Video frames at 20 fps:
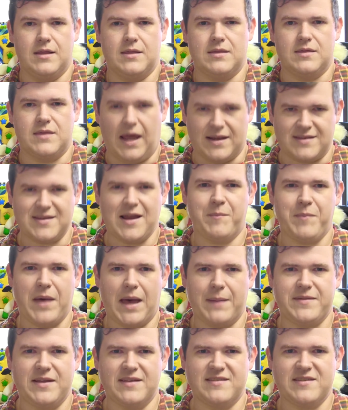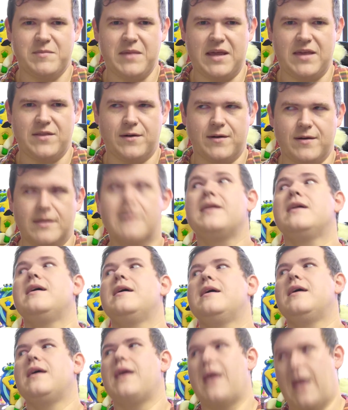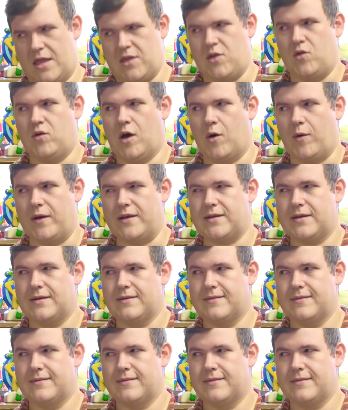That's not baptism either, and you know it.